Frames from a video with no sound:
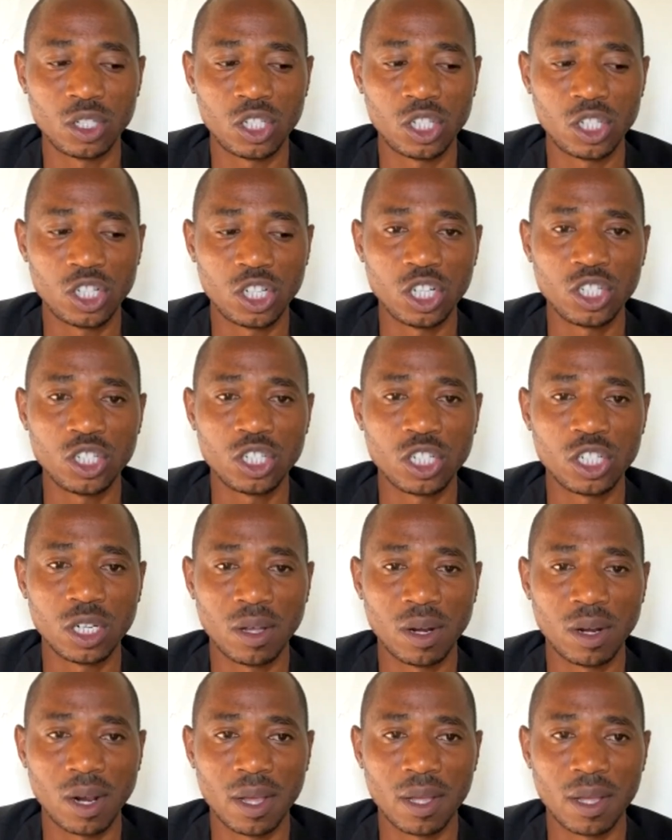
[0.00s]
change in
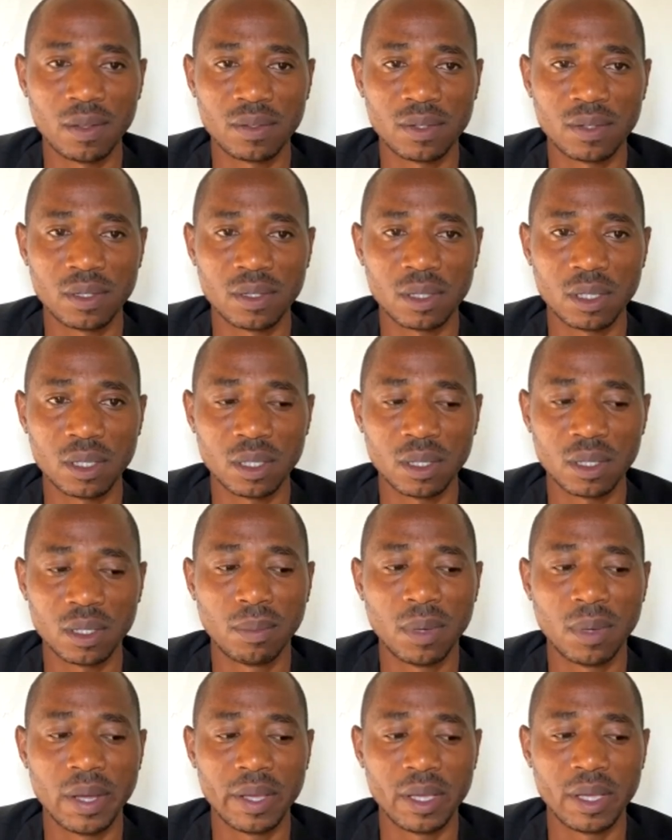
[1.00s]
our lives
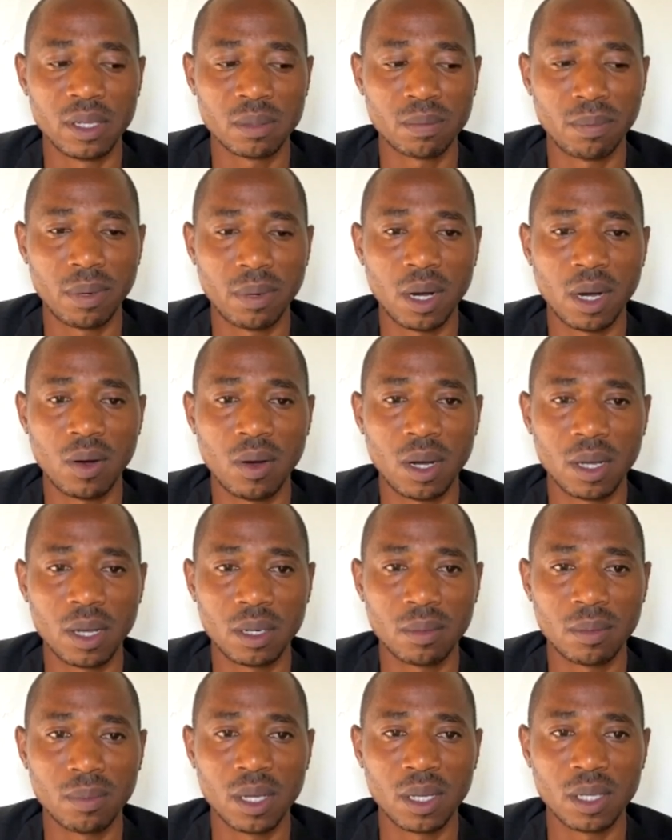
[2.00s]
by his power
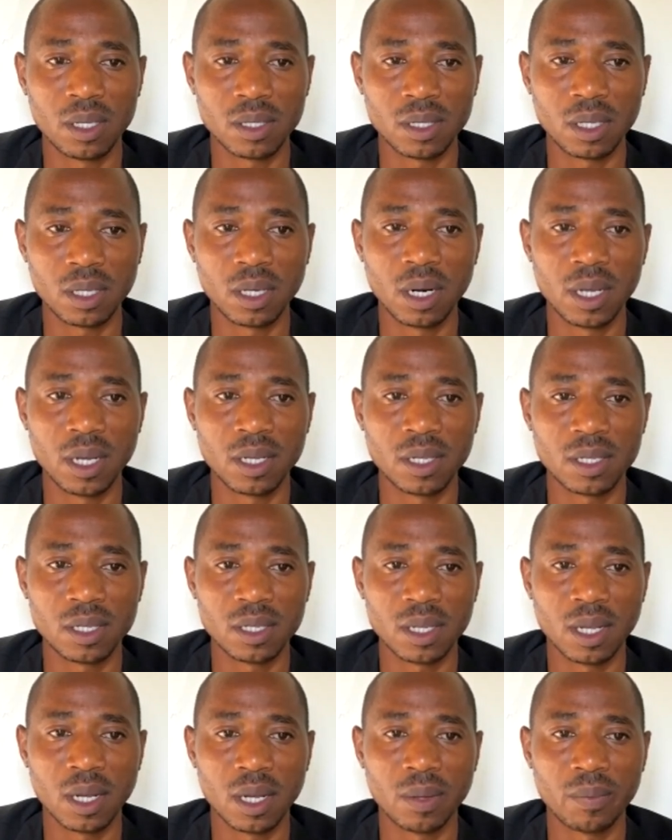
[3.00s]
and by his
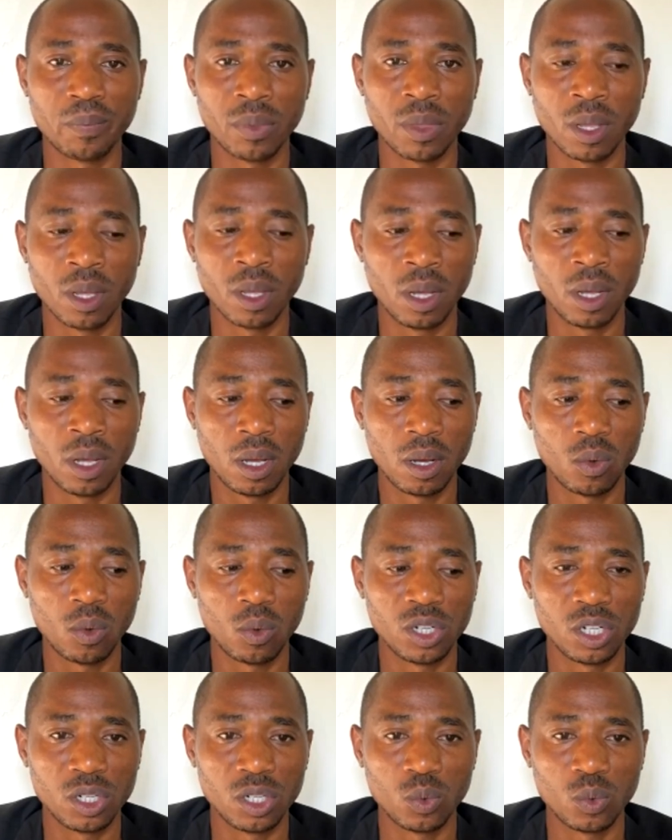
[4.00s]
grace uh,
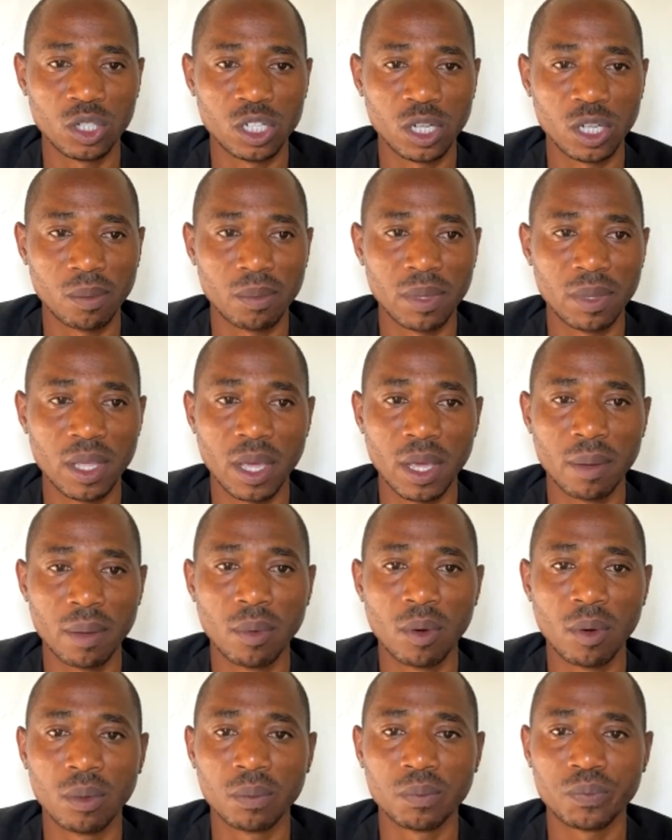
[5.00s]
we, we shall be
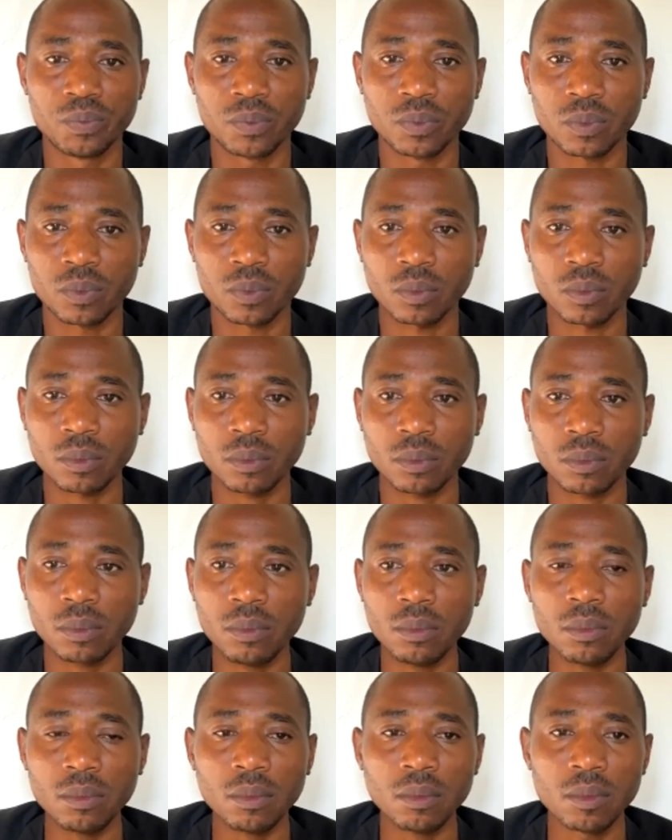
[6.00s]
able
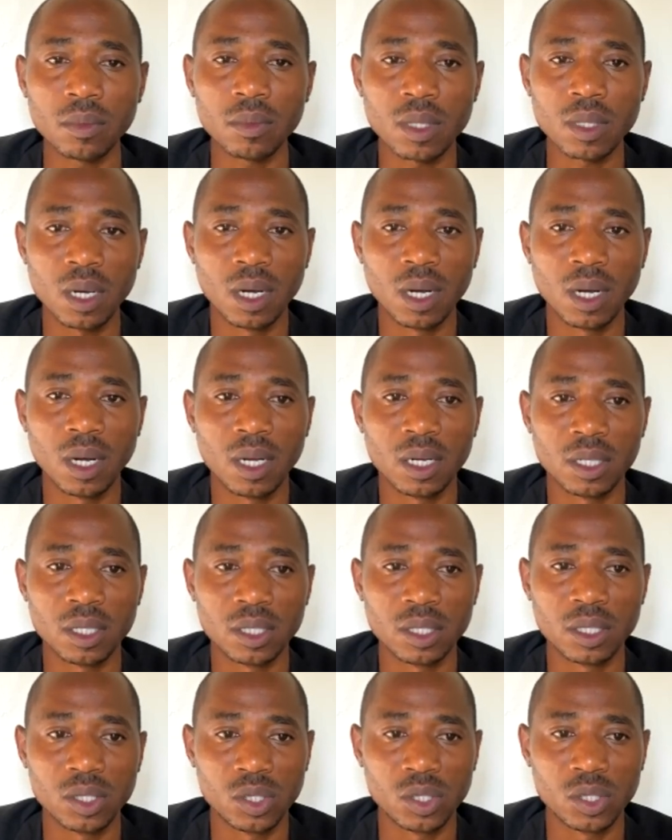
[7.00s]
uh,
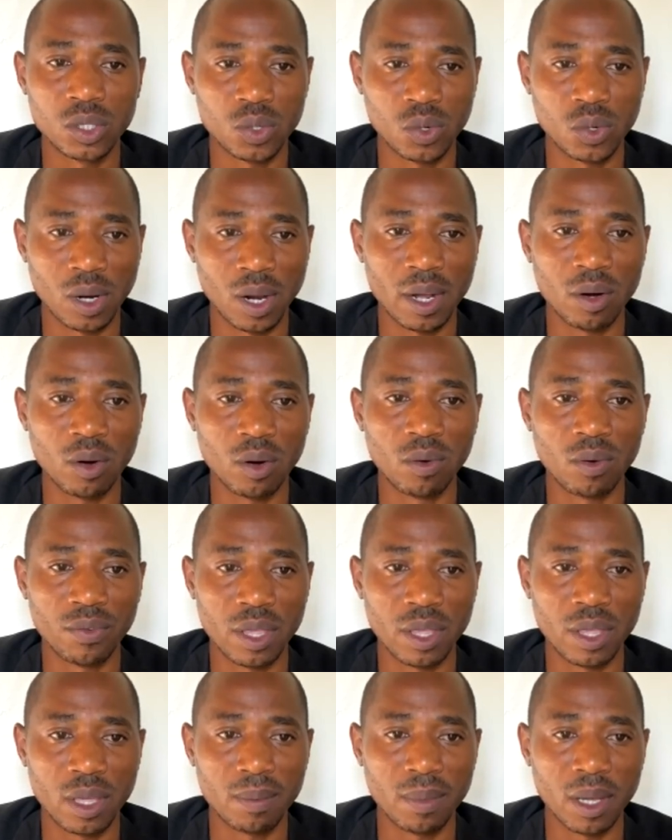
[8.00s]
to learn of
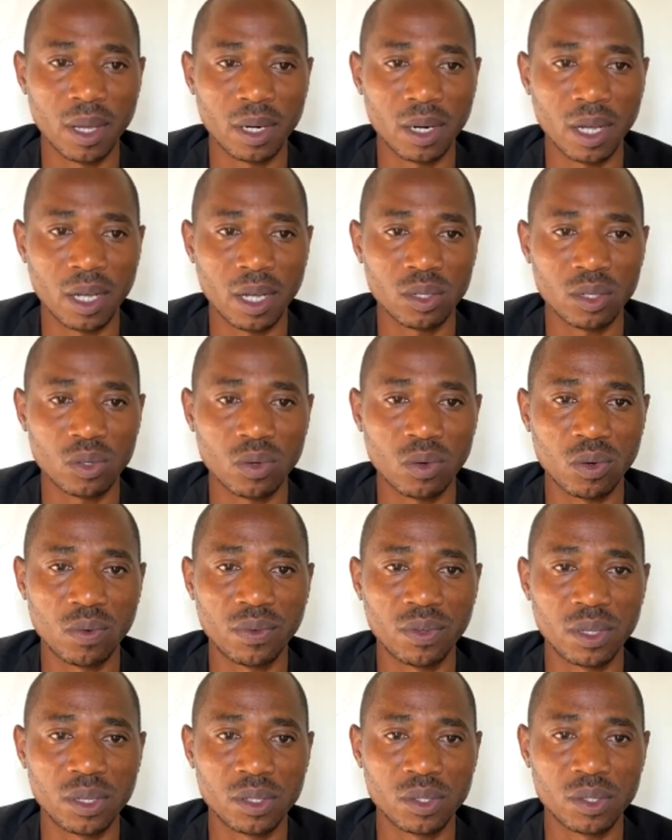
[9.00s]
him and ask
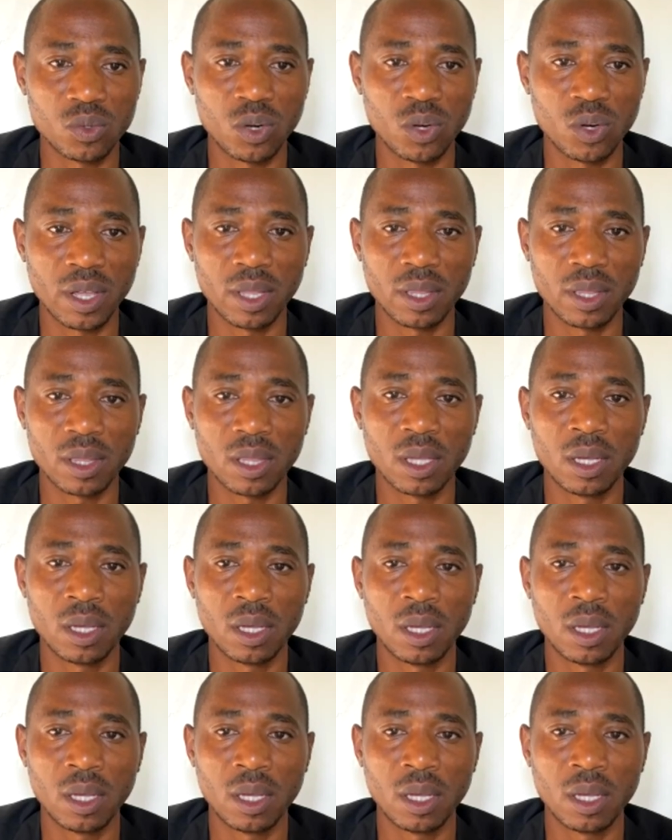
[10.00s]
of his strength